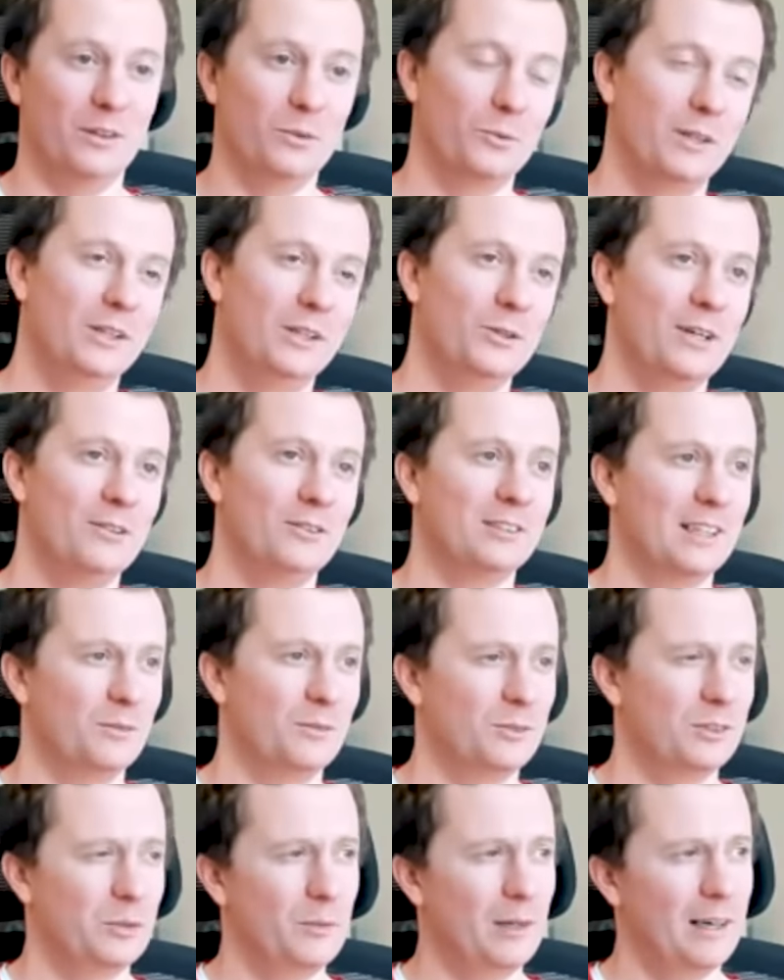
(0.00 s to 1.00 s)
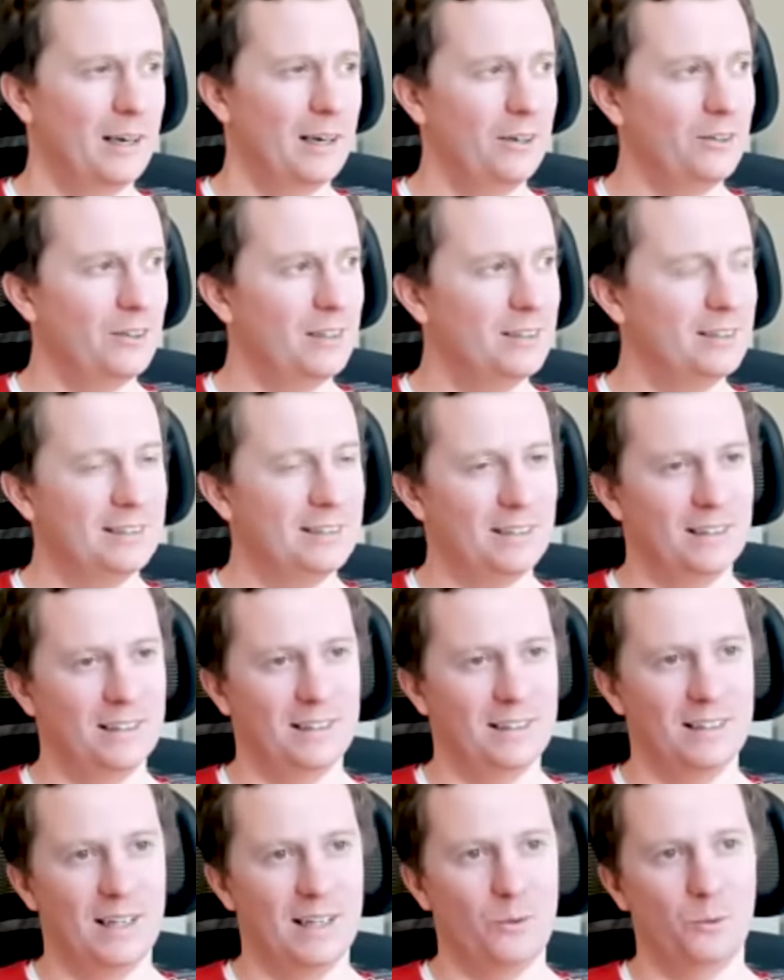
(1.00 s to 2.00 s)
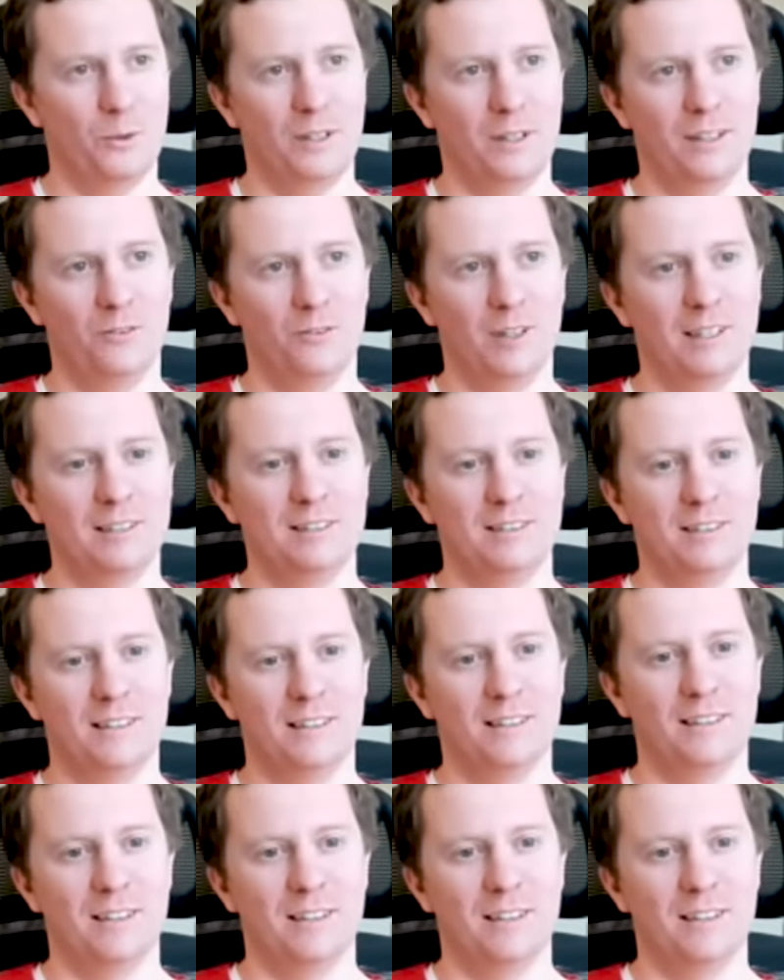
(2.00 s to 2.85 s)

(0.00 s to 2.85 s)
We do have some similarities in, in that we invest in,